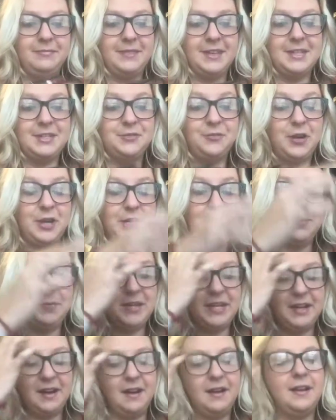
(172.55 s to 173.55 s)
is funny
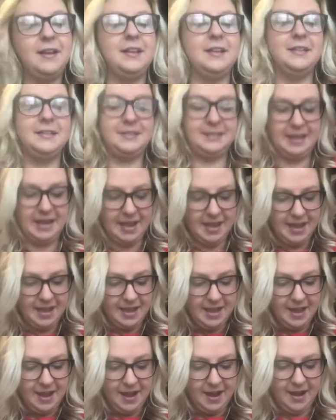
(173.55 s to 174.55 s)
because
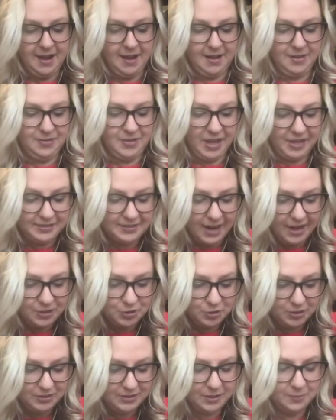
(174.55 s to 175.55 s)
that's
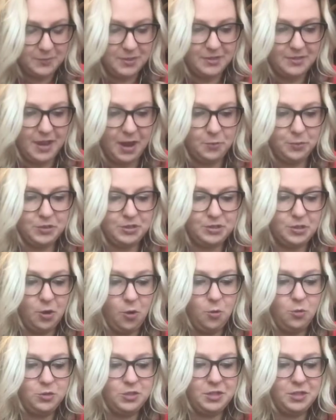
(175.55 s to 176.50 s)
actually something that was told